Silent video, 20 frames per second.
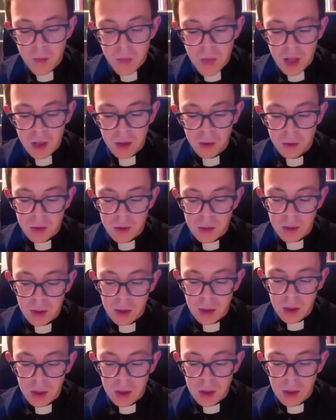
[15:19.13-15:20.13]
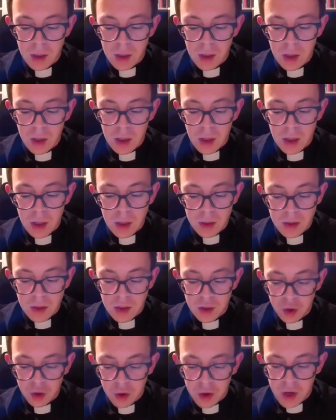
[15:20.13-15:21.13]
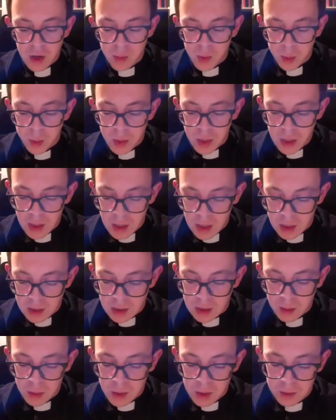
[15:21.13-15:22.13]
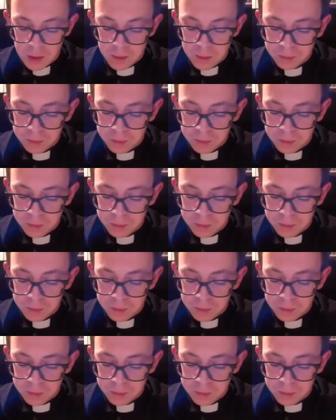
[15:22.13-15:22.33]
methods as described by Assmann.